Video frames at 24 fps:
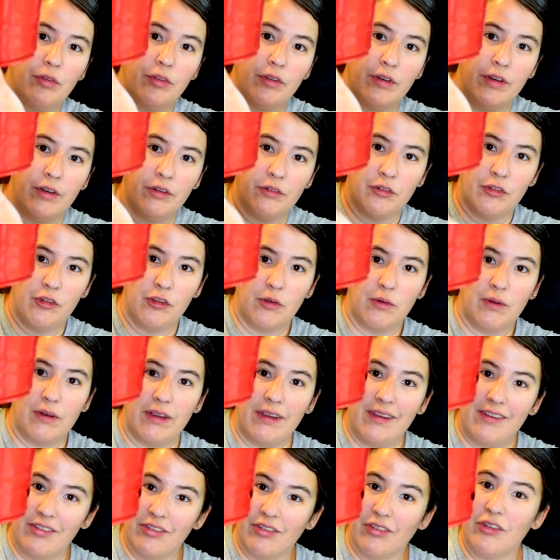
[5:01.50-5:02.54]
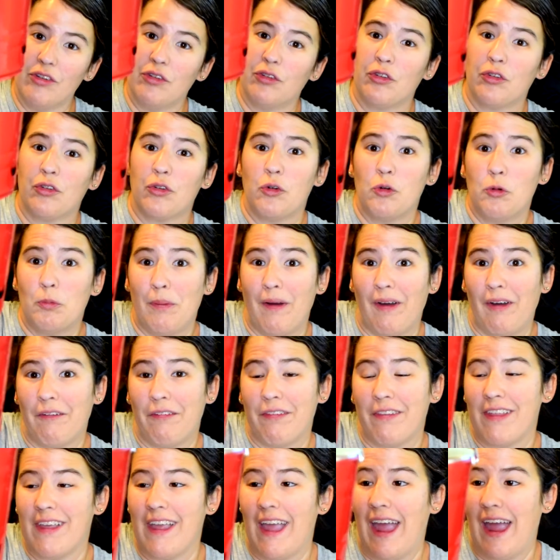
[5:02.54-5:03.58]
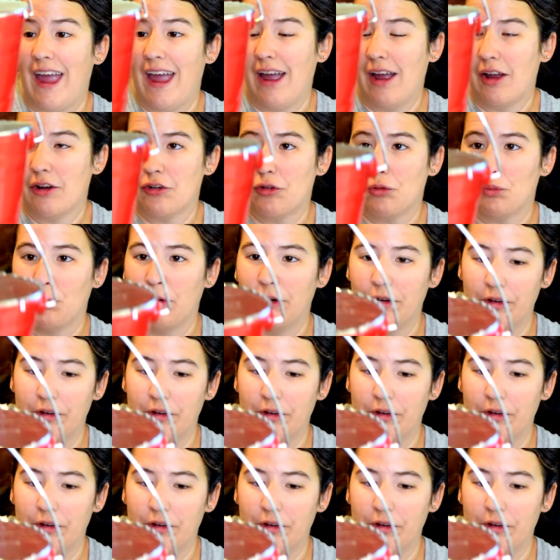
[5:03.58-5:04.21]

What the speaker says: in here so you can easily scoop out the ash when